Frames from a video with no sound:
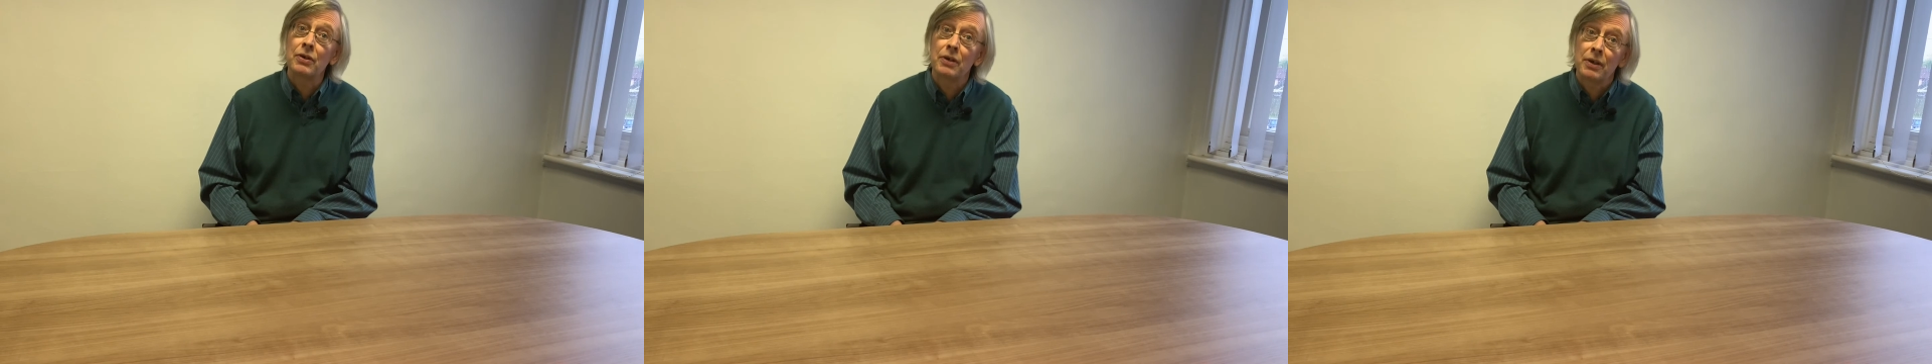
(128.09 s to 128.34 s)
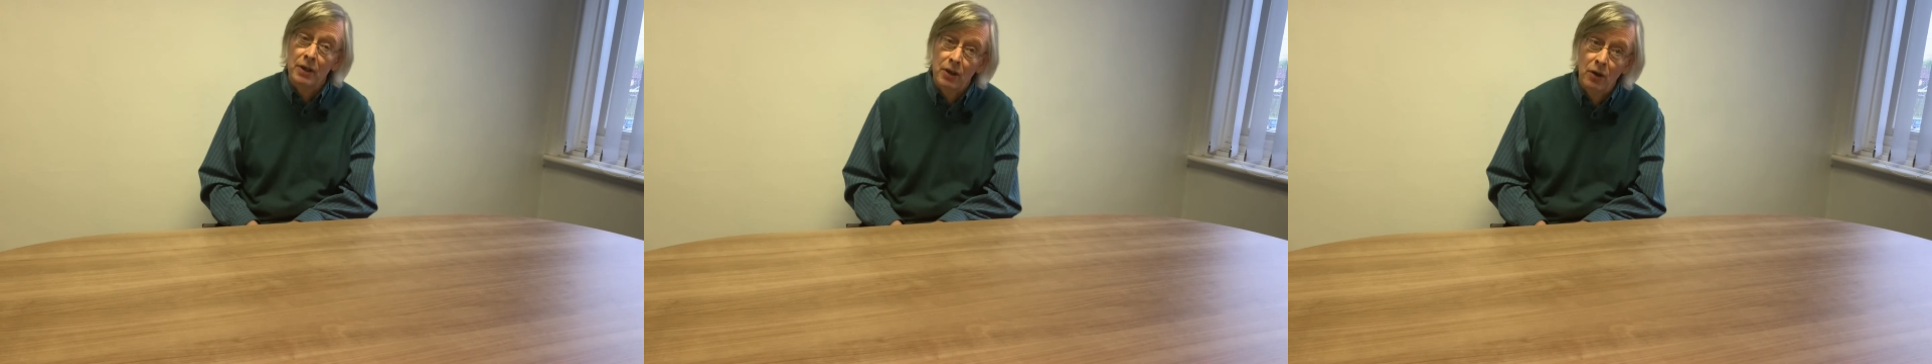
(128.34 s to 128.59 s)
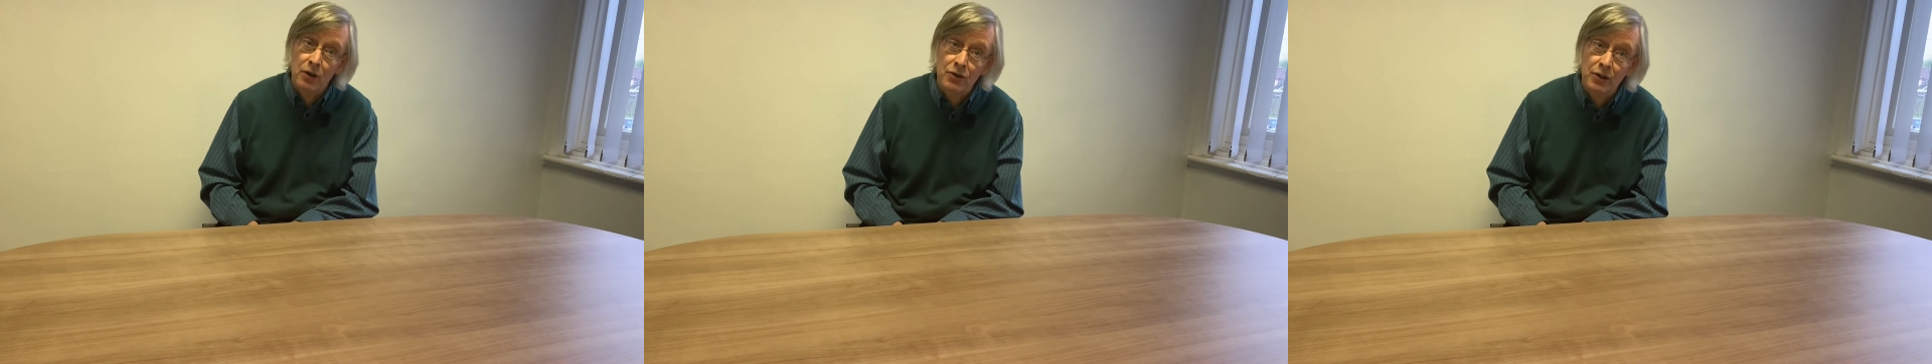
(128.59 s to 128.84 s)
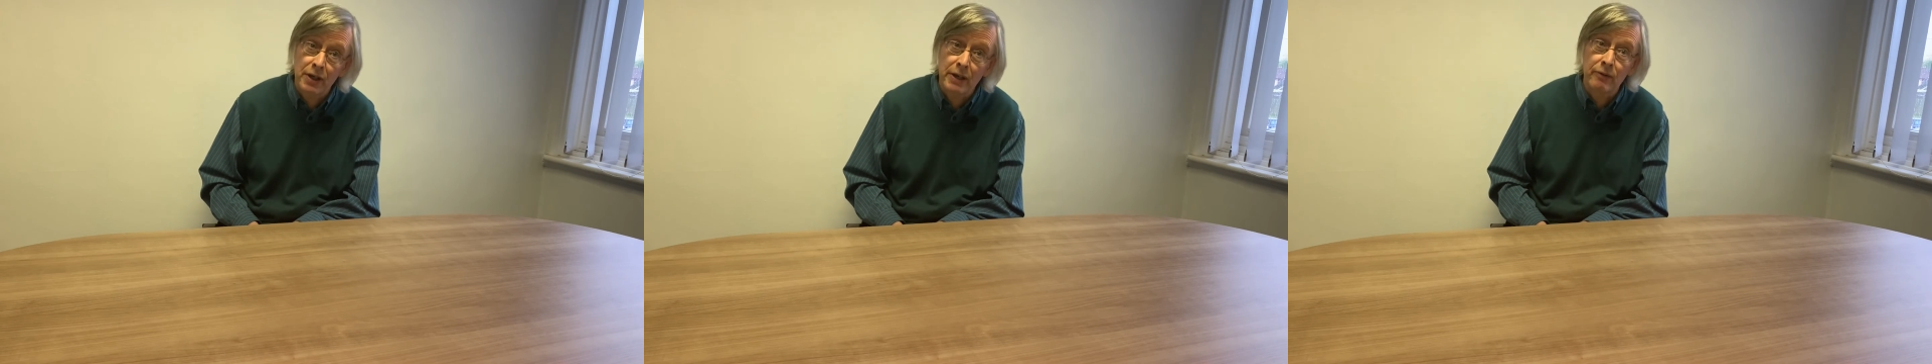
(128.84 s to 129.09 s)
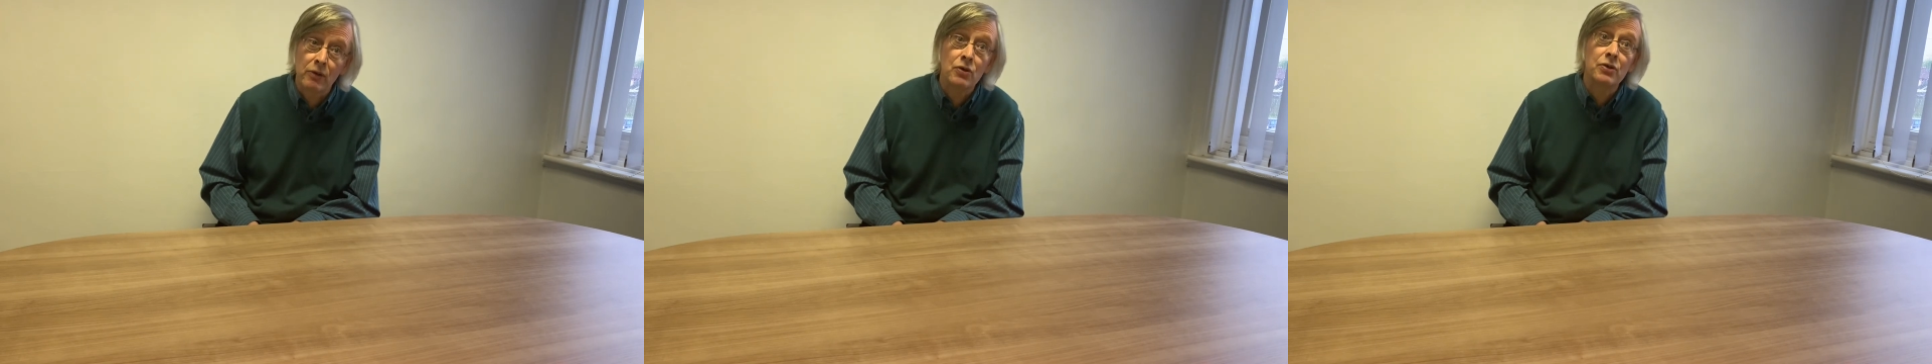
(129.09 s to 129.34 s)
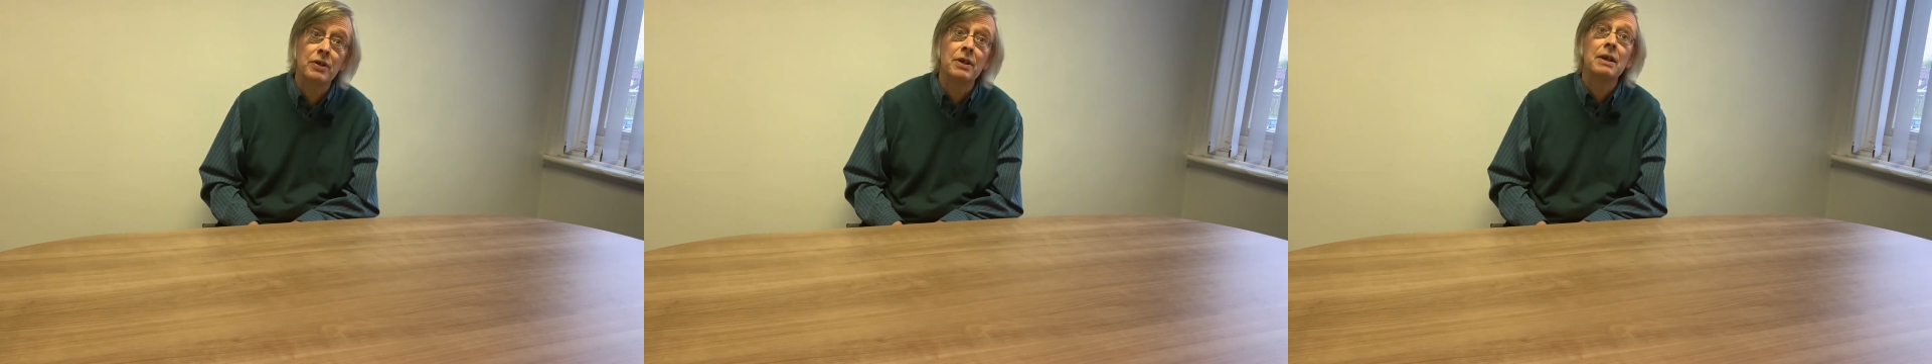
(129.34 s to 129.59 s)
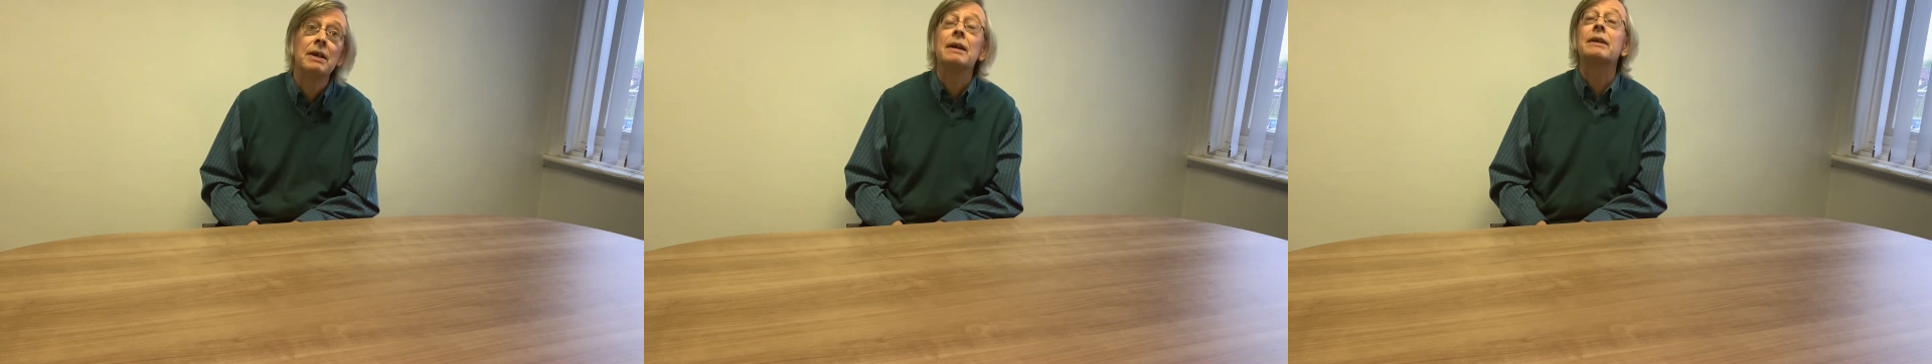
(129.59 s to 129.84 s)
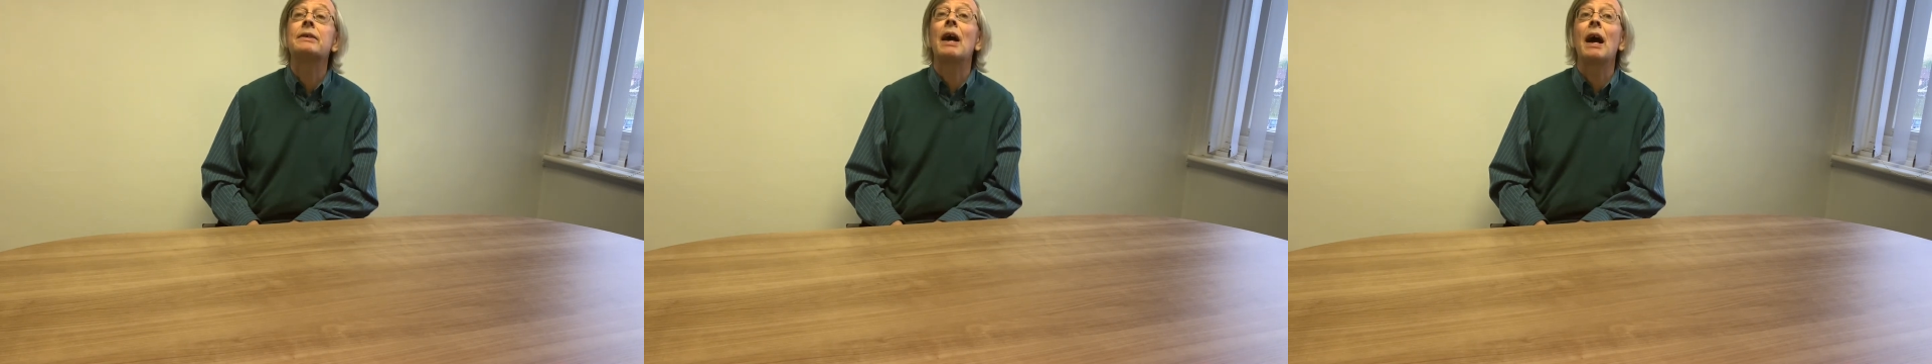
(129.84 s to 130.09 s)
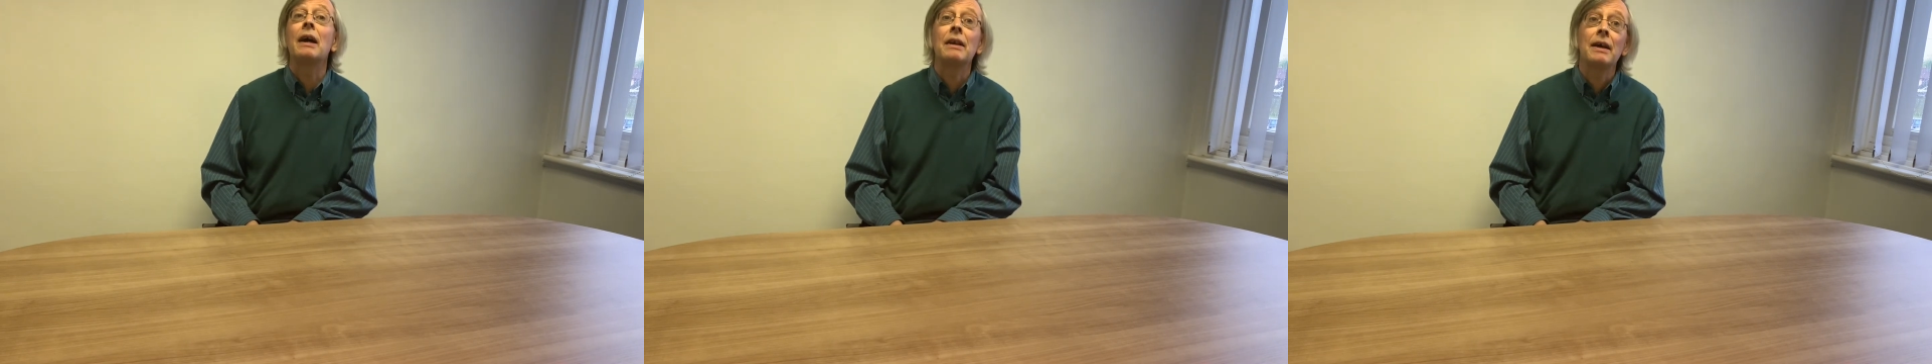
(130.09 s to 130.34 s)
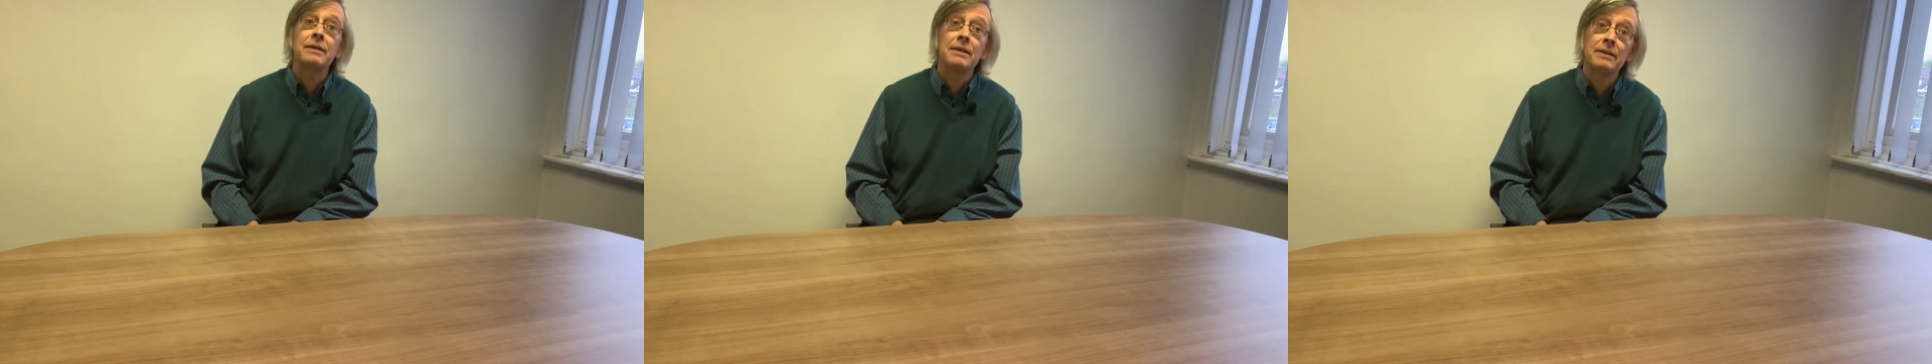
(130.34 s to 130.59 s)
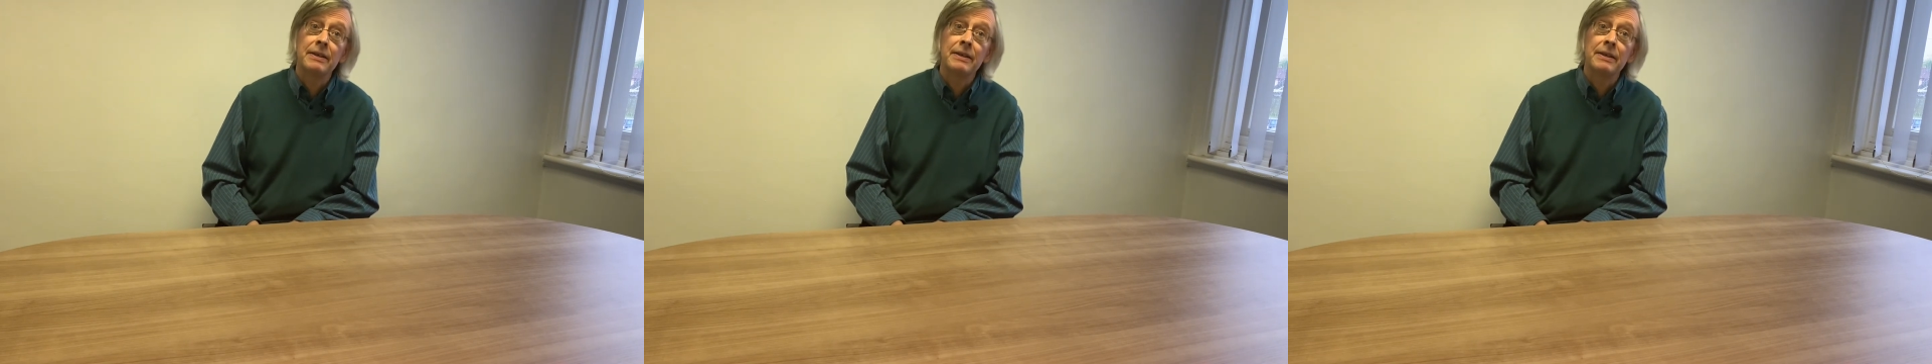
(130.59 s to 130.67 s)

Ecology and Evolution has highlighted the